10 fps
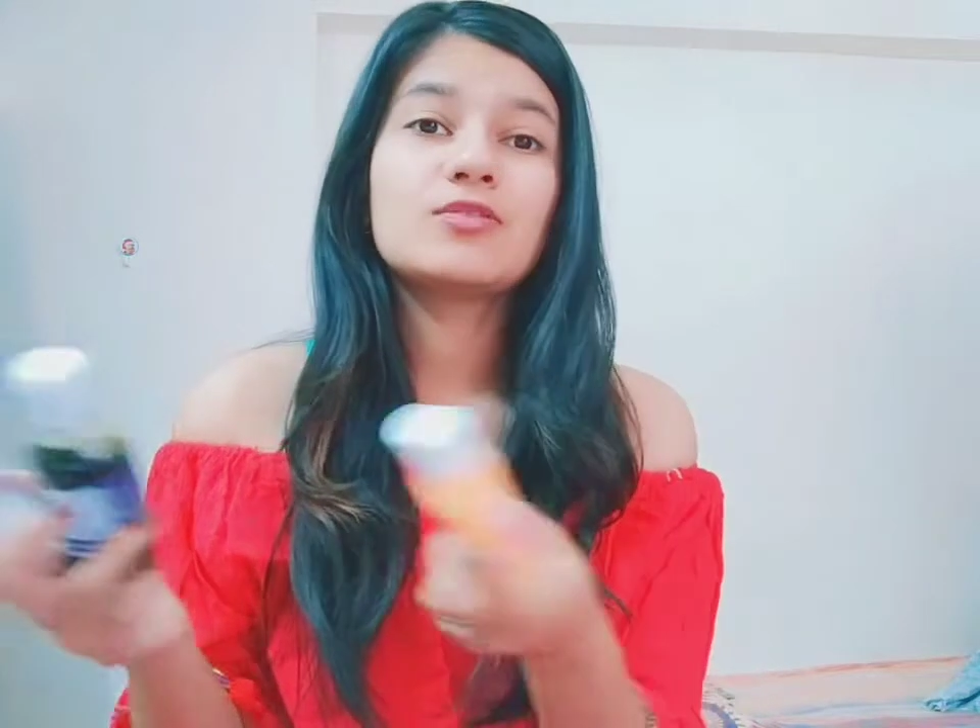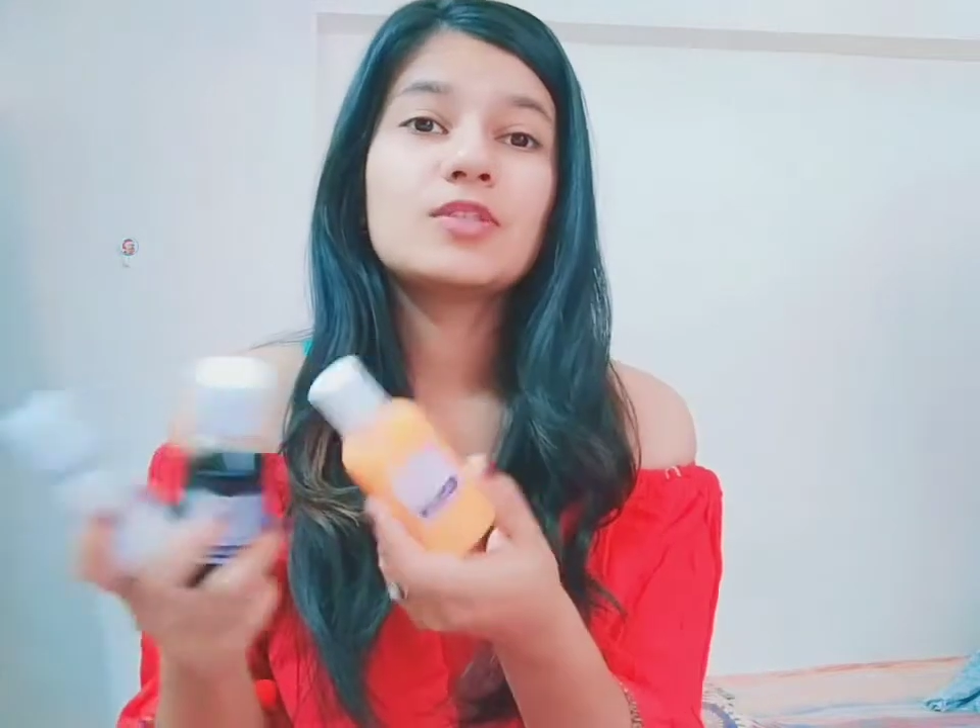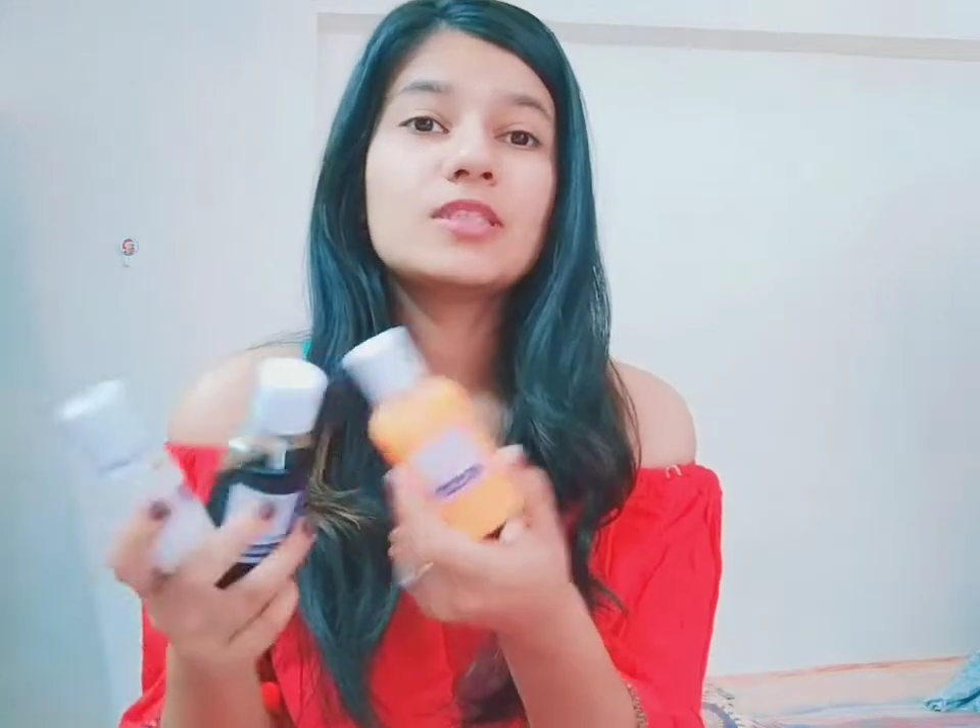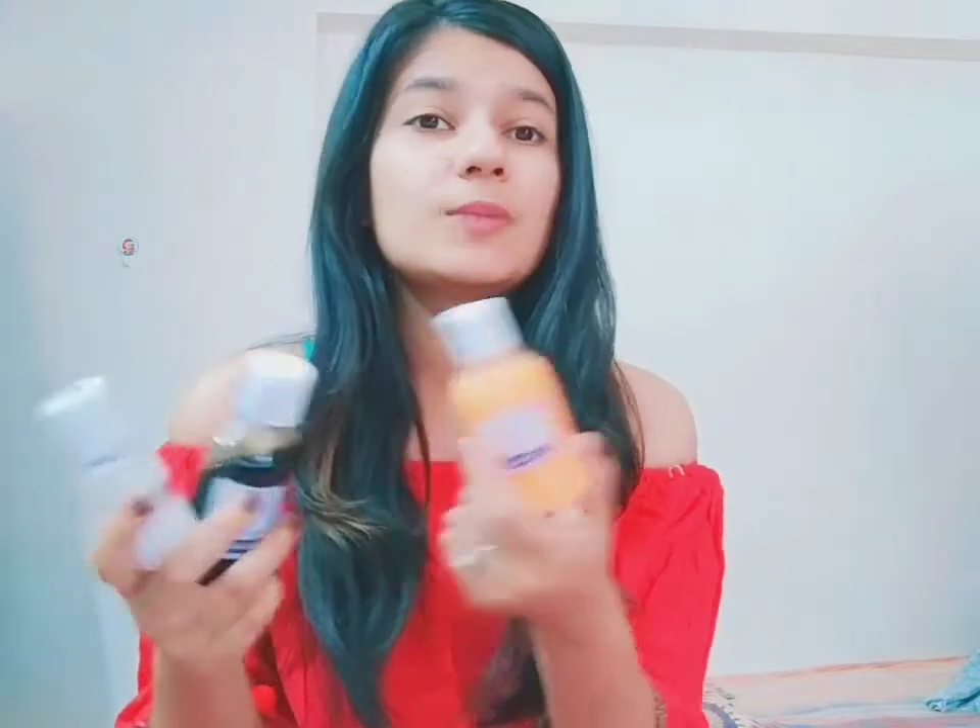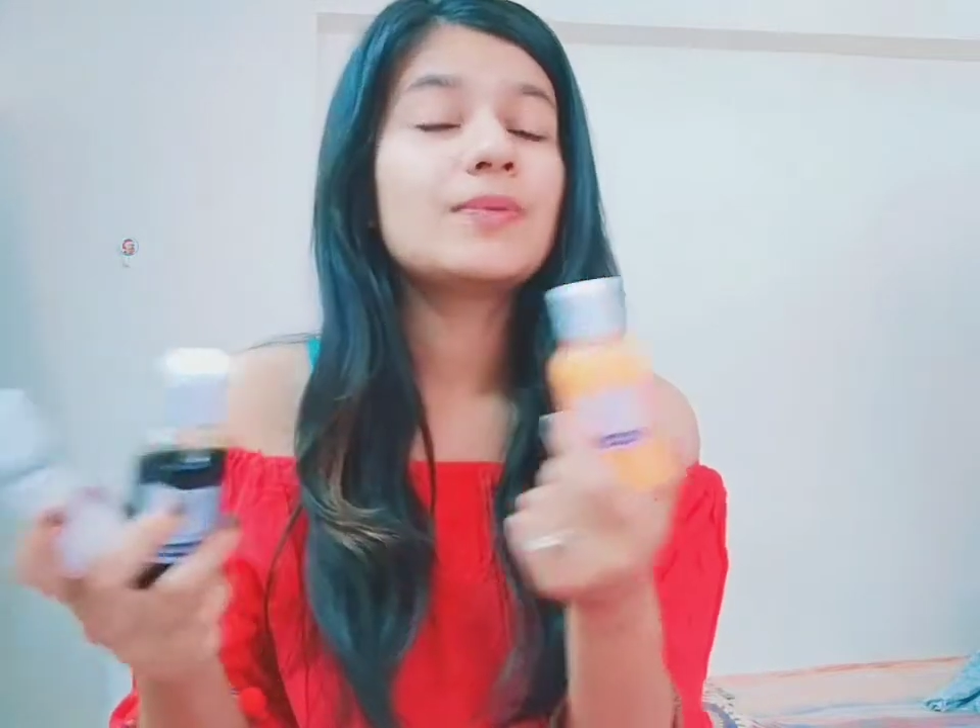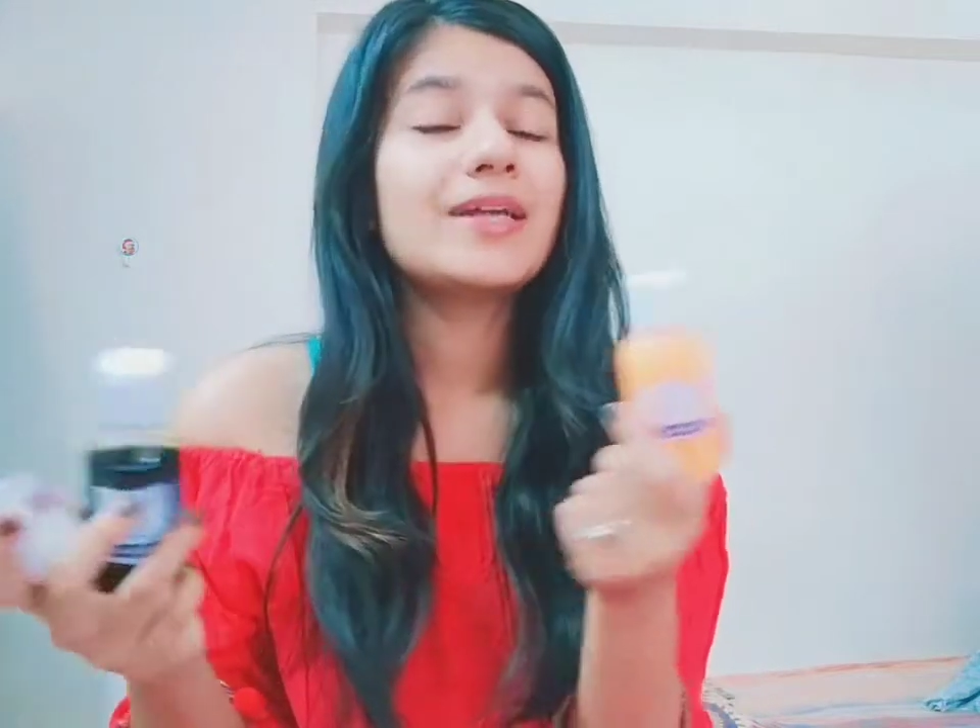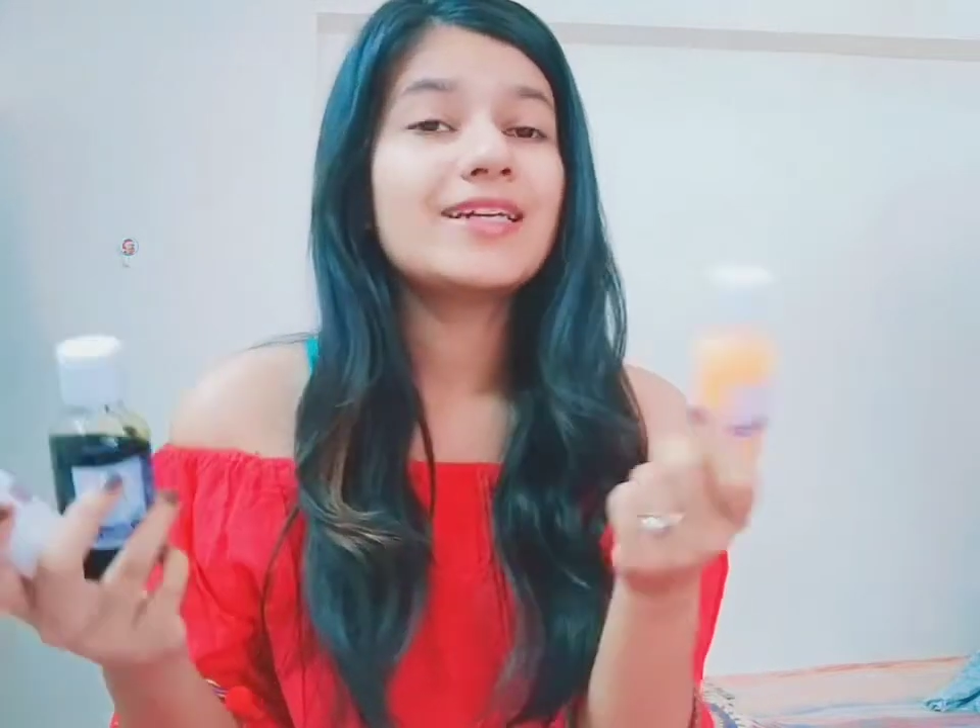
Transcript: with the brand